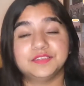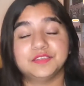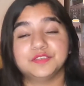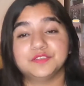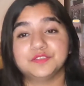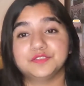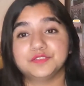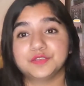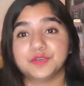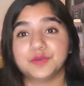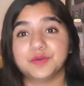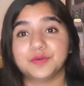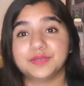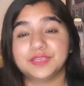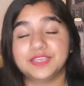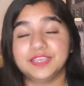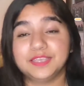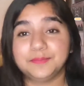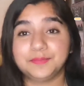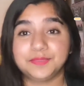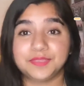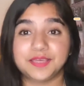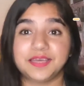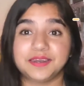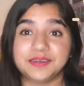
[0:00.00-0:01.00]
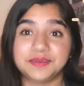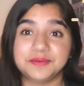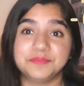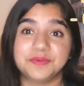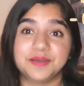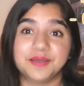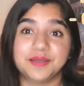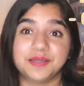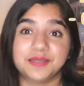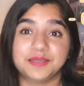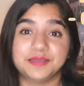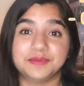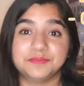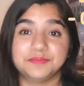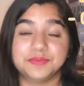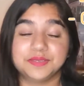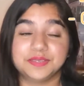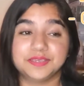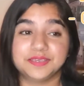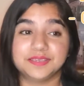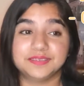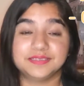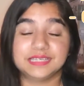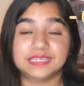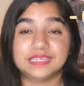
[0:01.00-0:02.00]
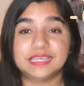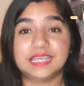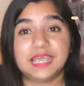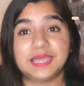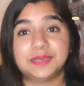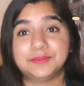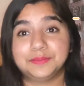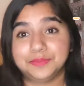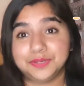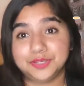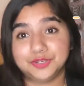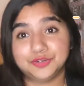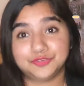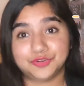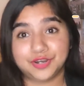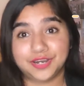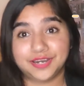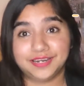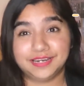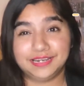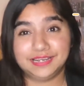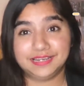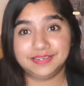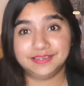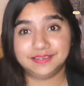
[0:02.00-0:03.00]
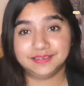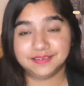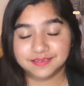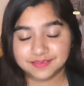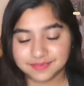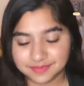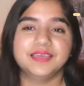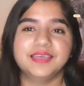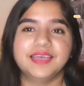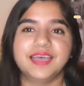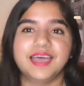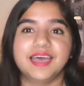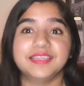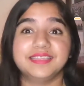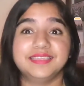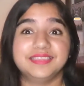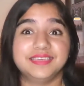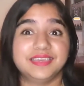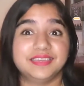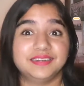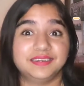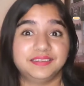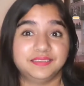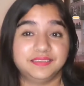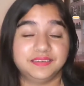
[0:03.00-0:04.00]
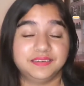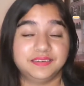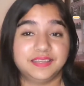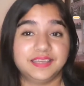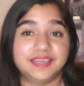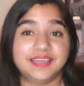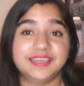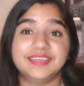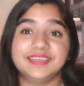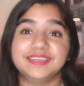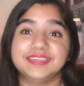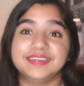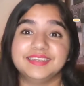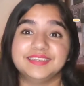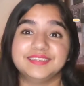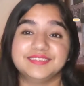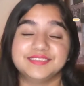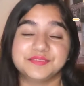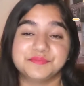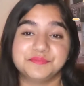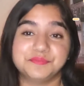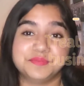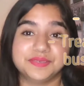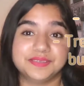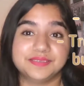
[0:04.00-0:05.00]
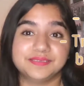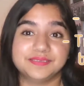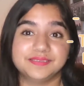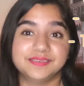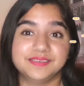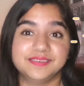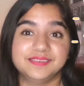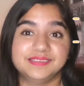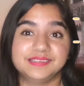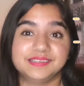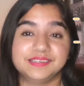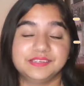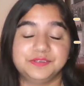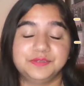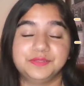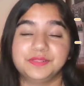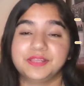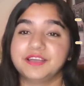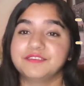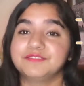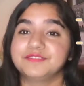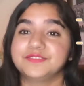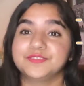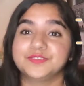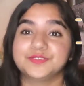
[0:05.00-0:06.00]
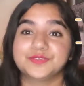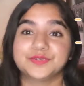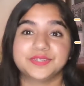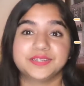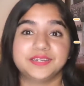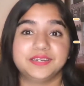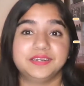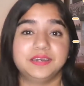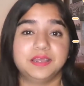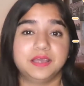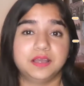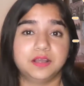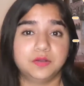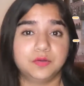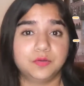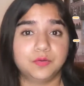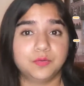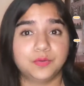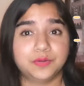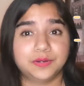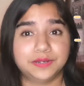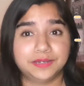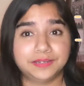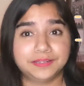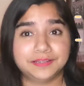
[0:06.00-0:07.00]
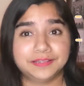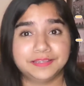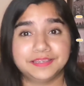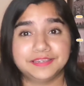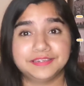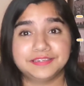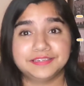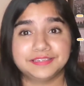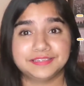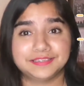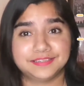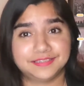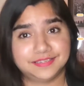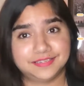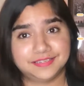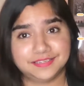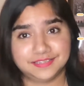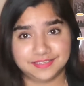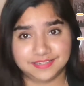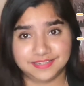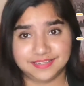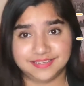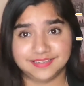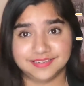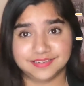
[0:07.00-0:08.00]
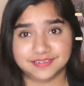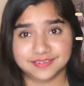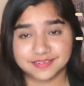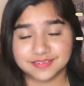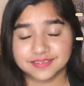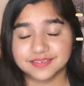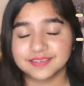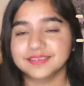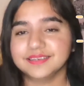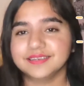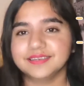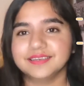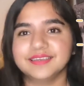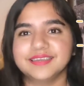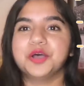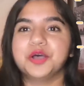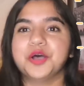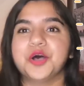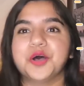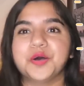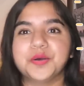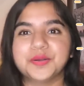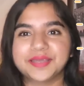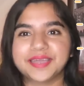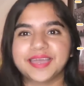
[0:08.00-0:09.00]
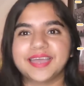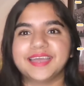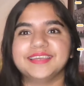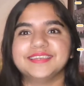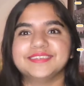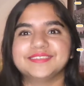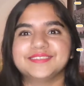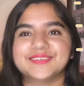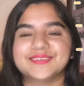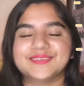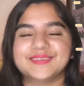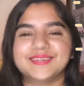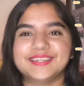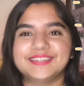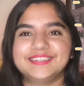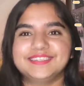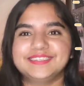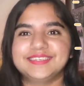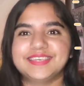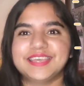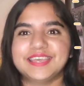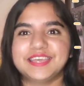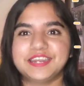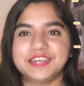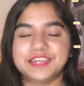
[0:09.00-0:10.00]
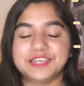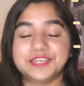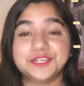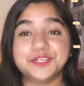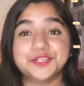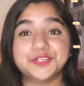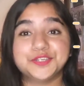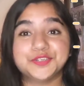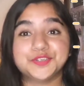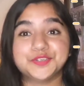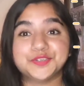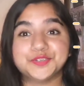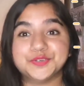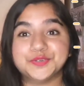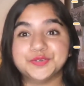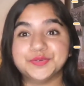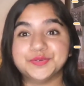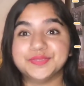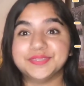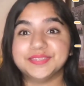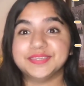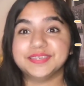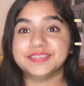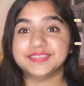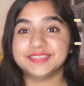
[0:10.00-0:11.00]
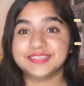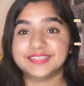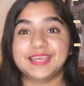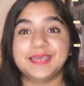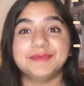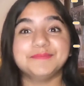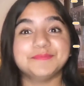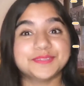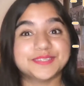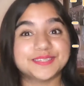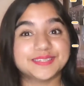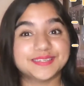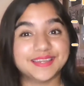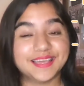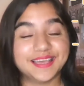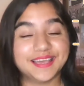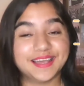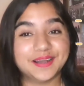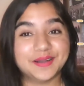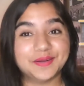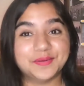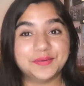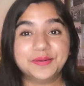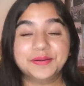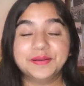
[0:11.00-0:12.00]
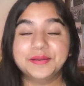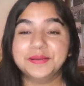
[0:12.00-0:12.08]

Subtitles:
So keep that in mind because it can be draining. At the end of the day, it is a business and you'll have to treat it accordingly to succeed. Okay, so let's get into the steps now.